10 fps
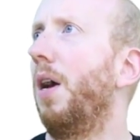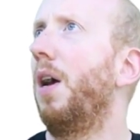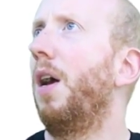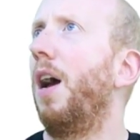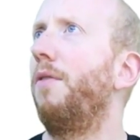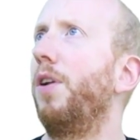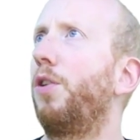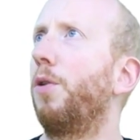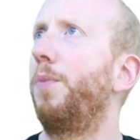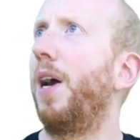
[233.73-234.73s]
Having the
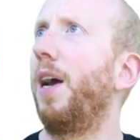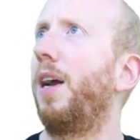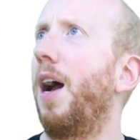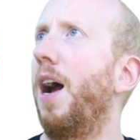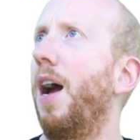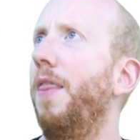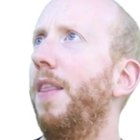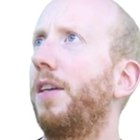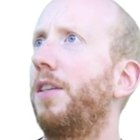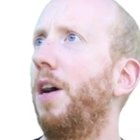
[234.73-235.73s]
top deck,
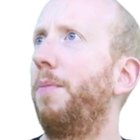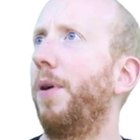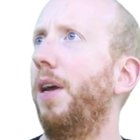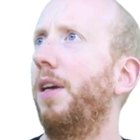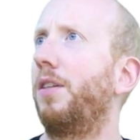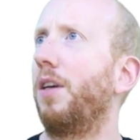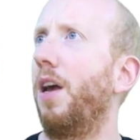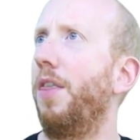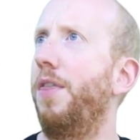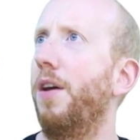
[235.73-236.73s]
next up is
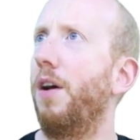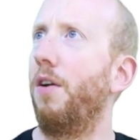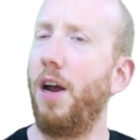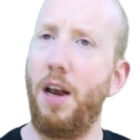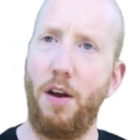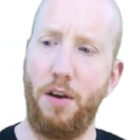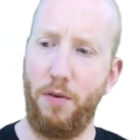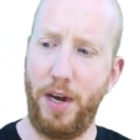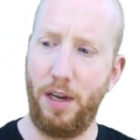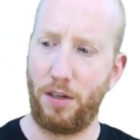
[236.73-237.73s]
the alloy
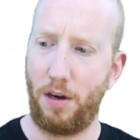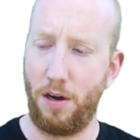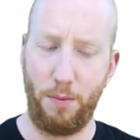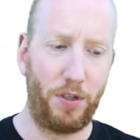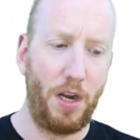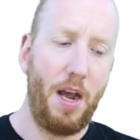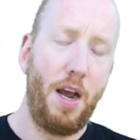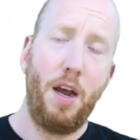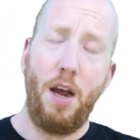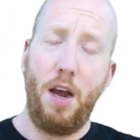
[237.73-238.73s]
radius arms.
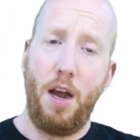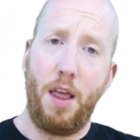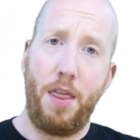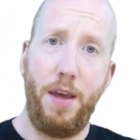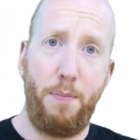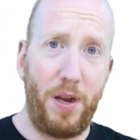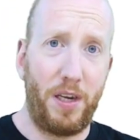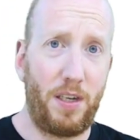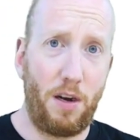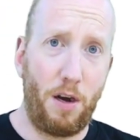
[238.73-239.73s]
The
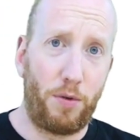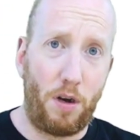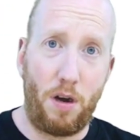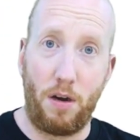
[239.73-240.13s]
plastic arms are